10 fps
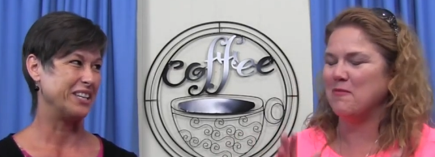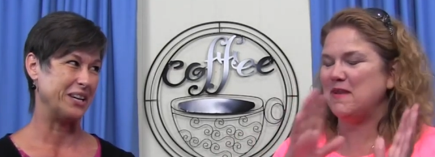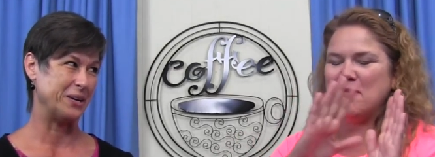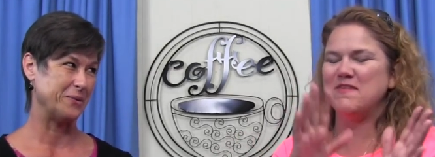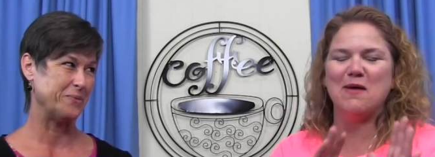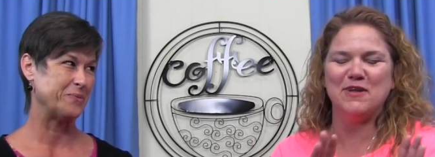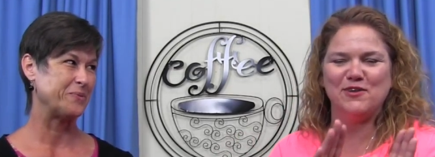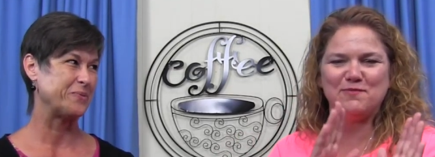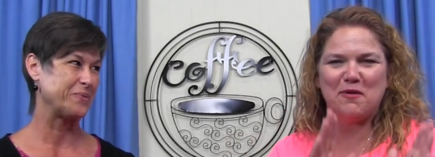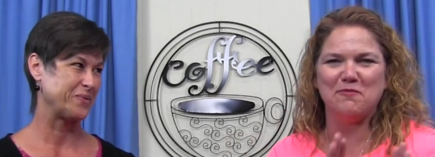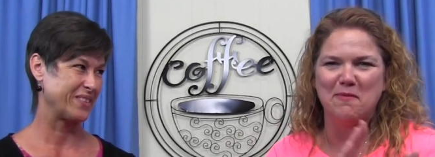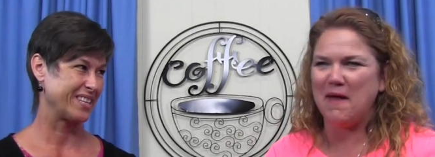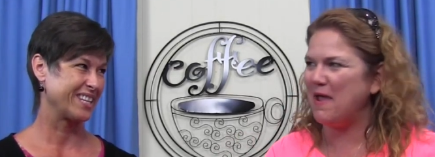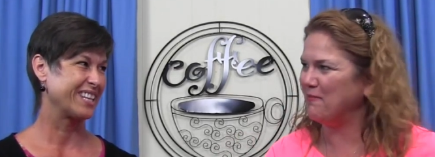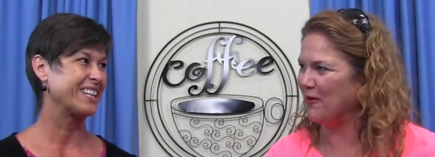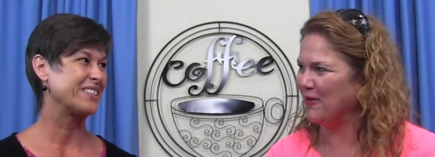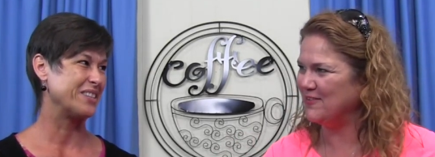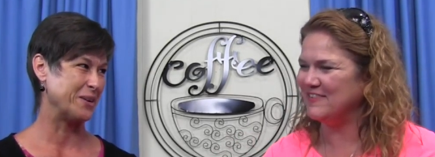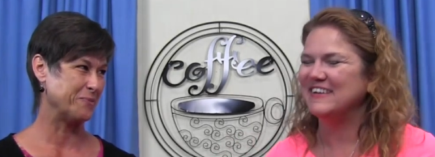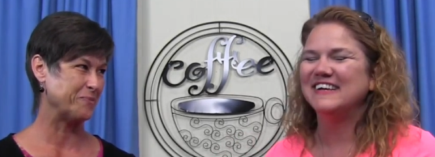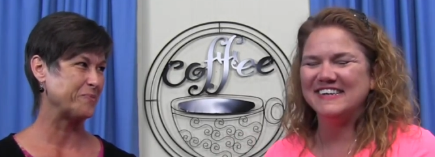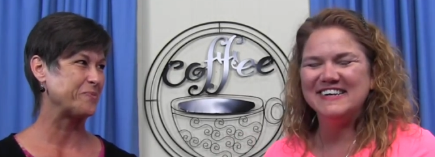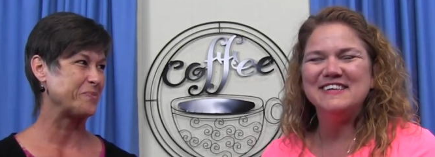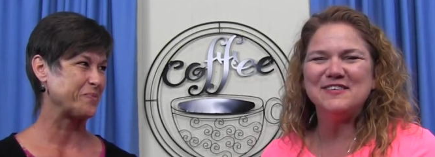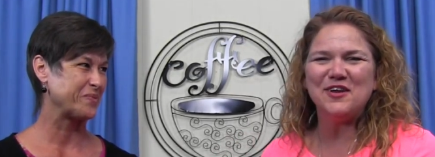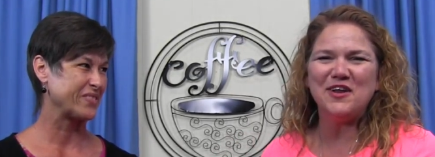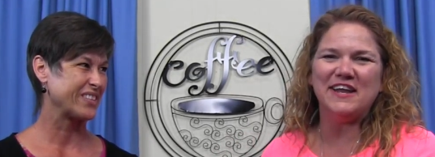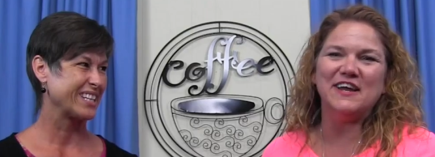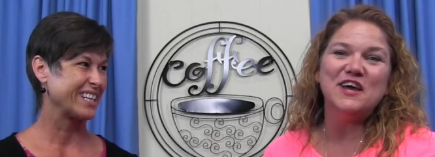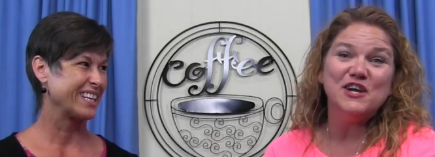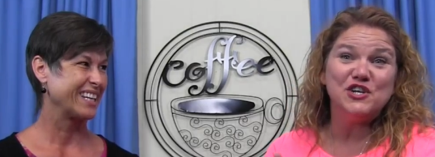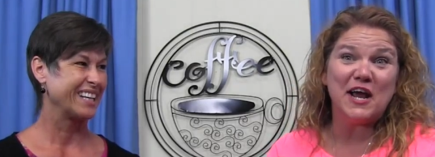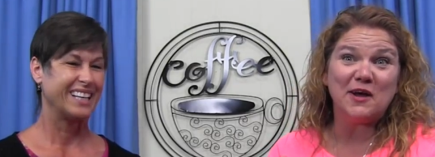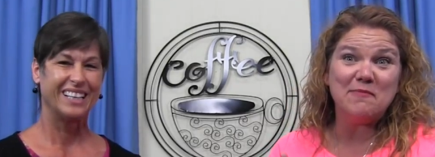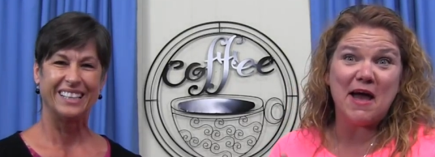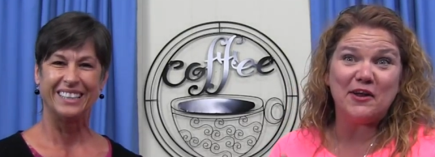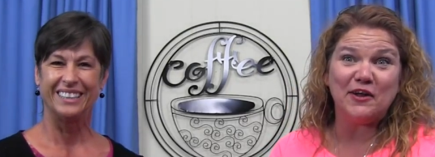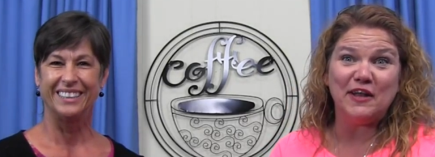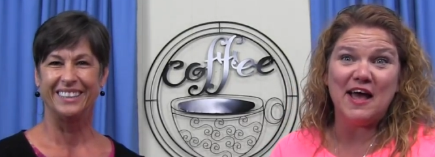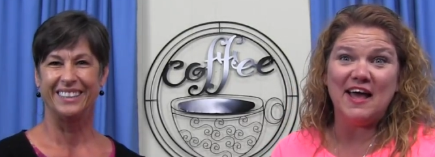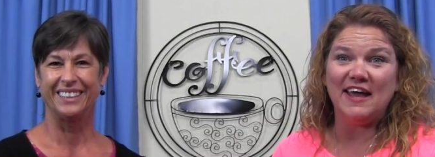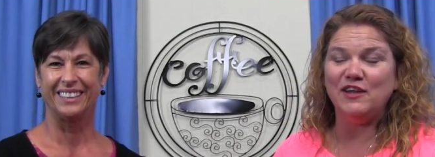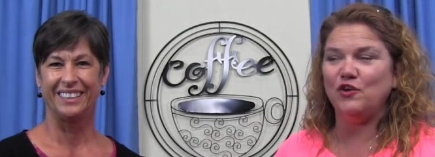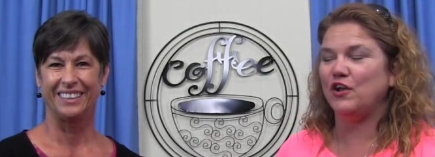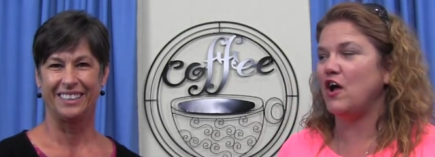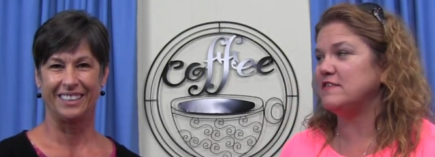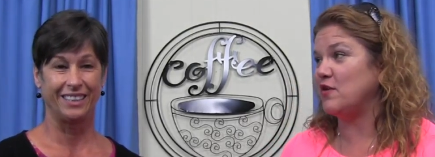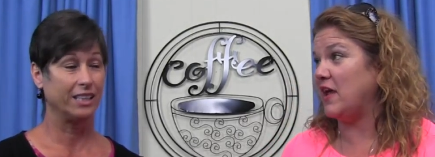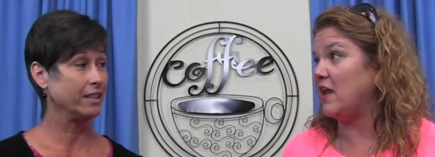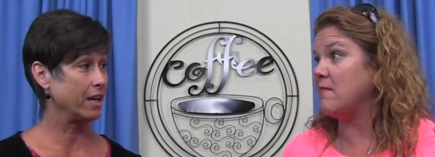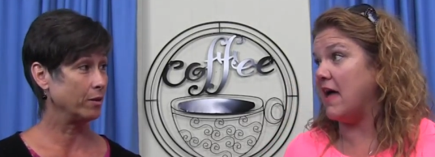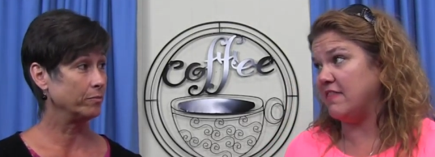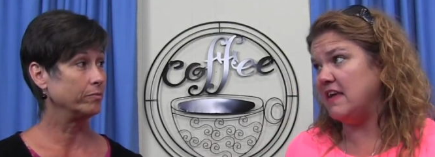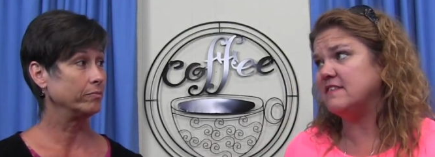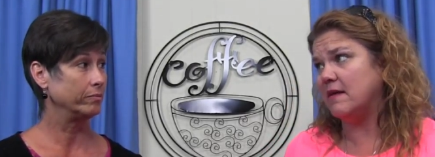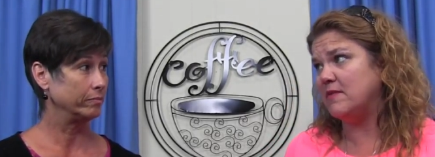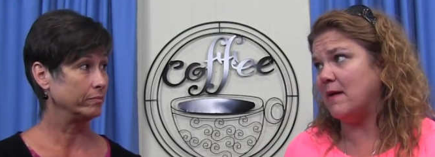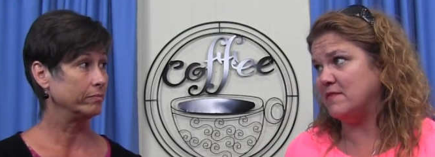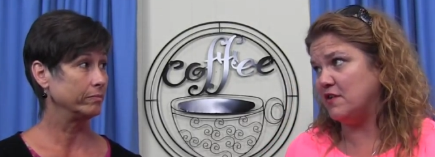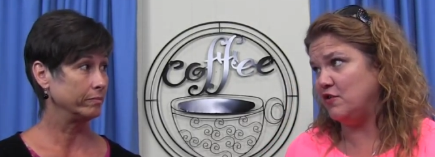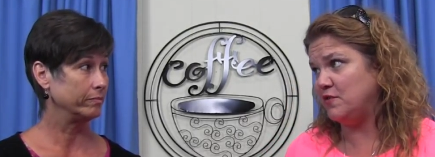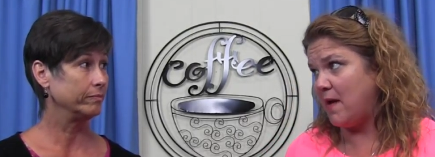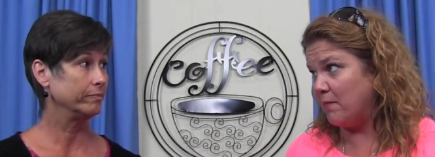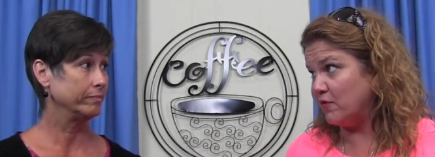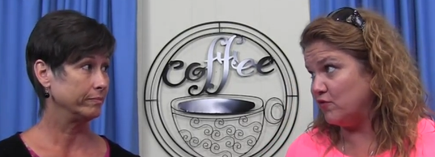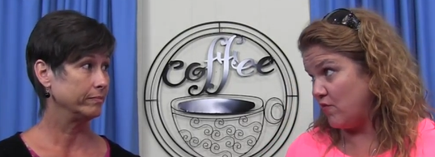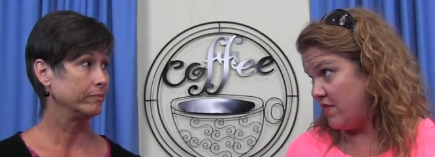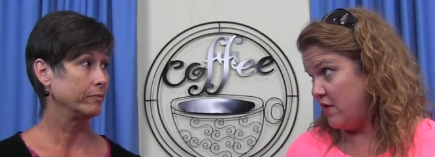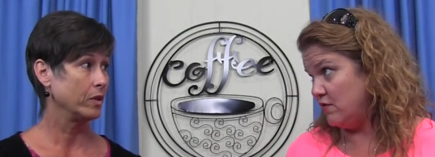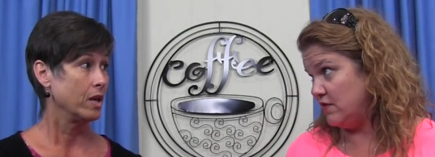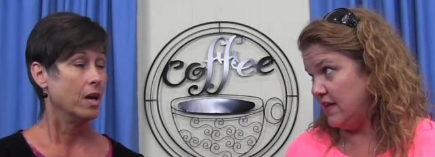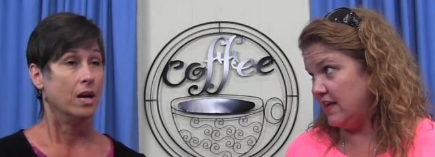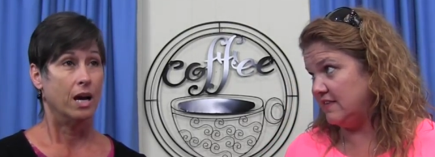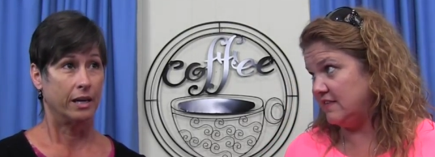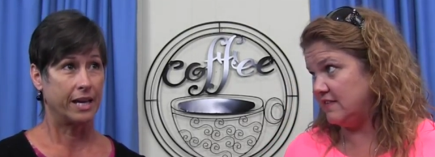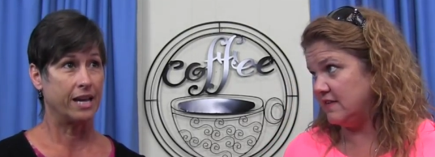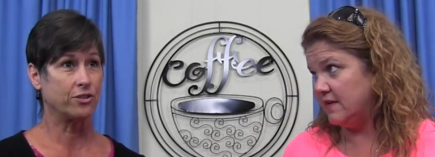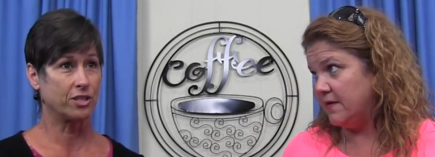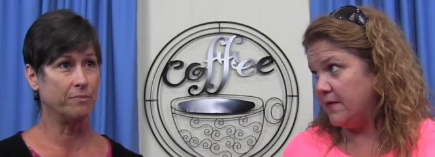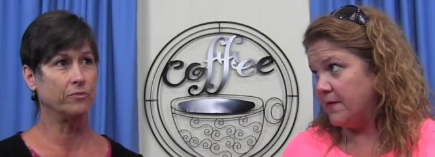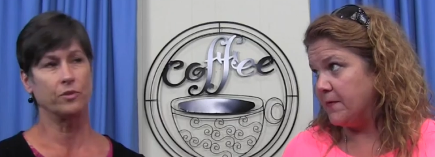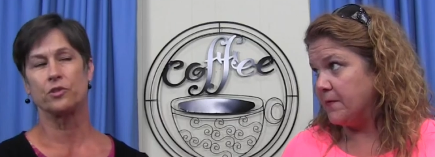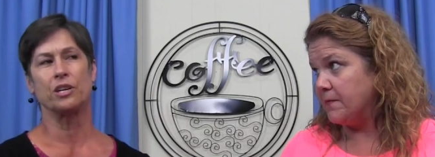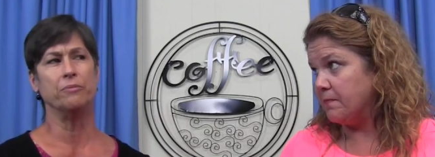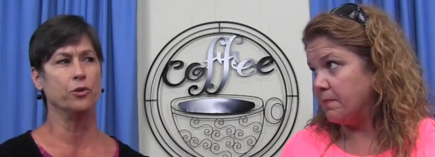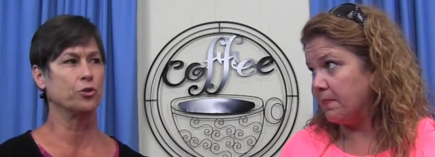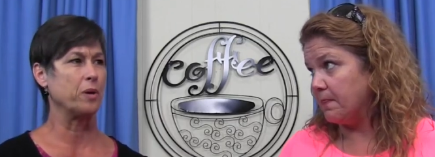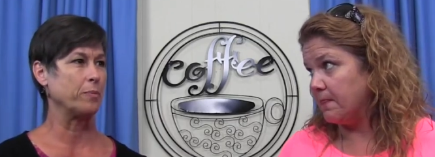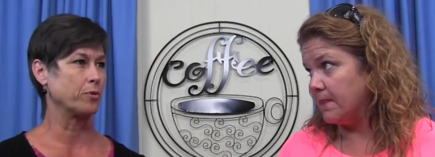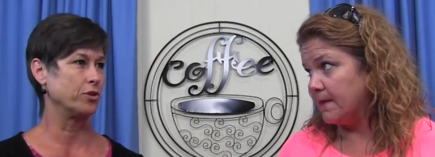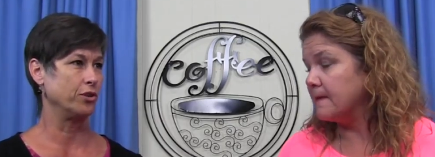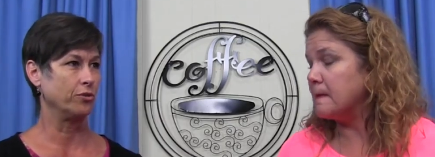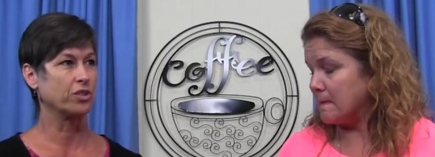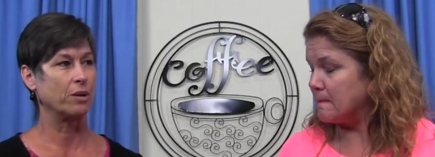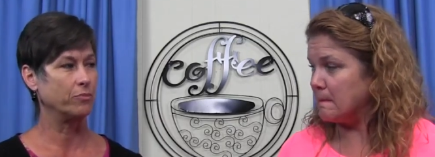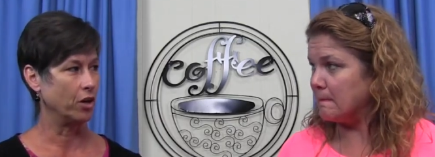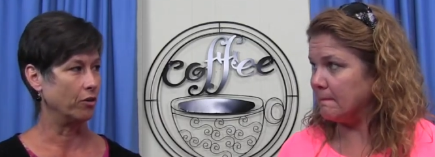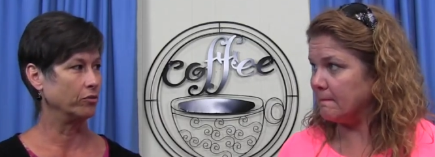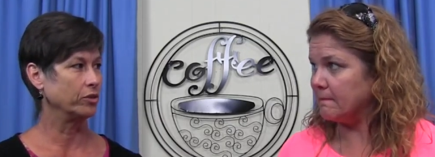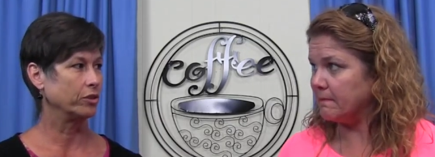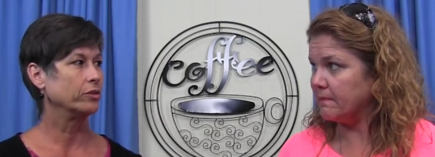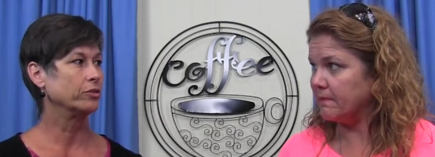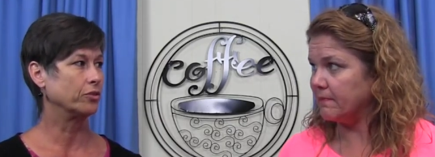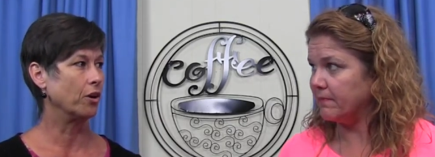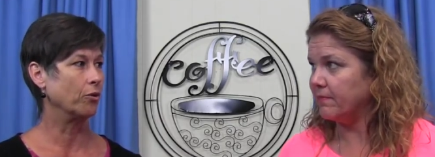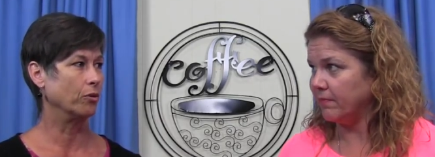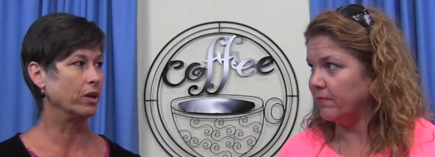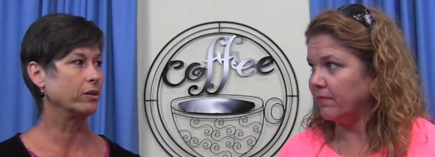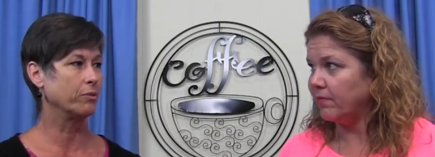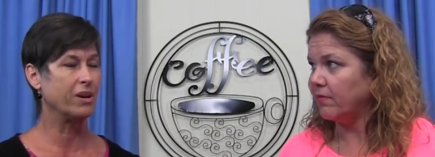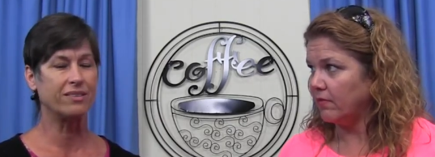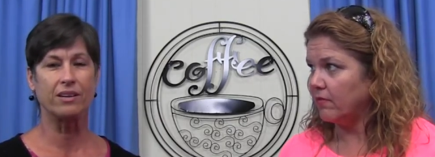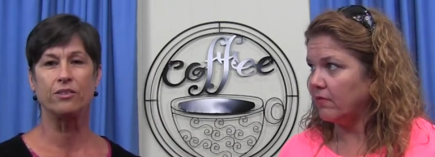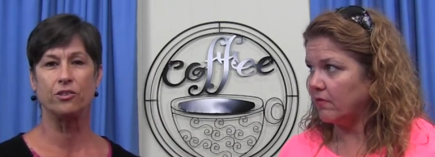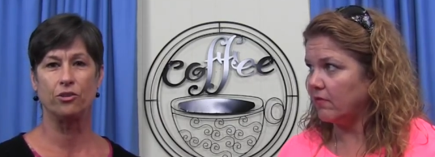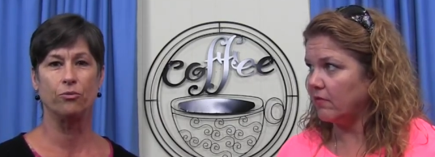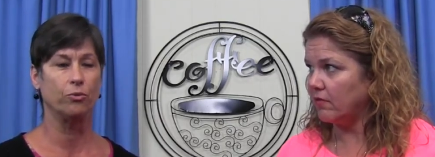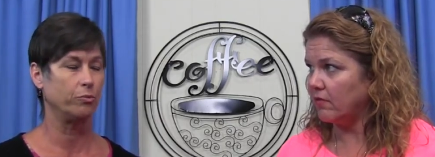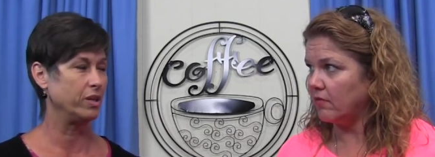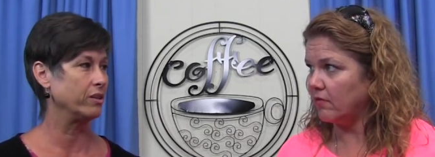Speaker 1: or not my newspaper, my papers. Yep. So you need to check them out online. You can also get them. I think sometimes the
Speaker 2: newspapers run those lists. Okay, some newspapers do, some don't. So the best thing to do would